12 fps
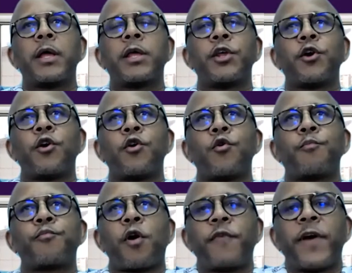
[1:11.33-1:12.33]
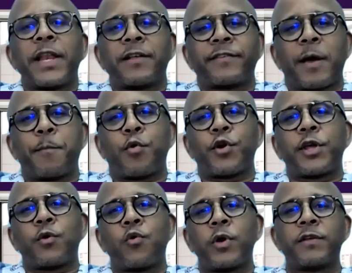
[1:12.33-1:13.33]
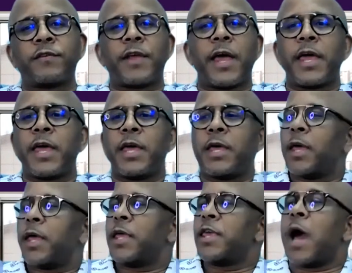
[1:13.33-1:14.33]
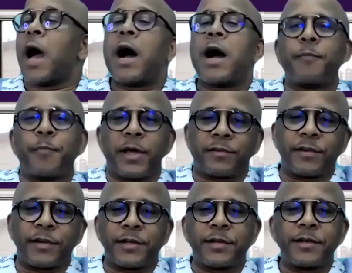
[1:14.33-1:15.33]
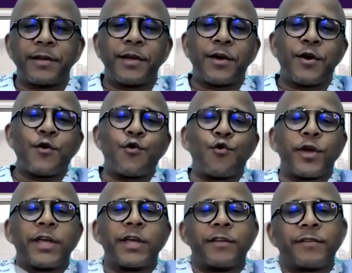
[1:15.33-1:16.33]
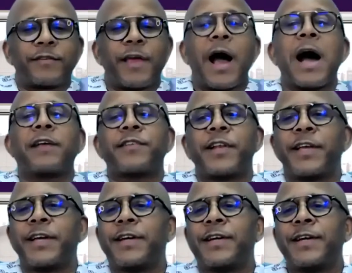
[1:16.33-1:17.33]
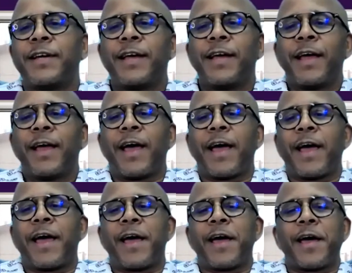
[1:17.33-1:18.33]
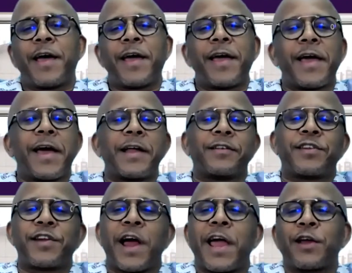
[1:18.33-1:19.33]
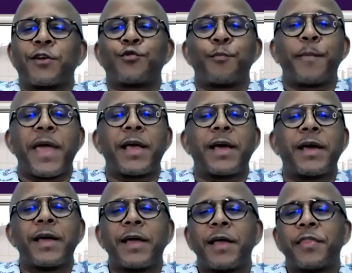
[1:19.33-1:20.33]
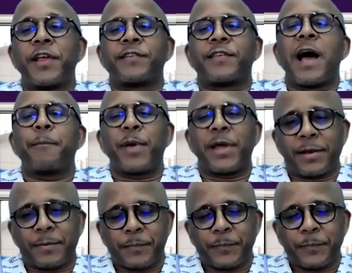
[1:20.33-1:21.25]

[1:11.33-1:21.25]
profiling somebody who is a young person who is hustling and trying to make things happen.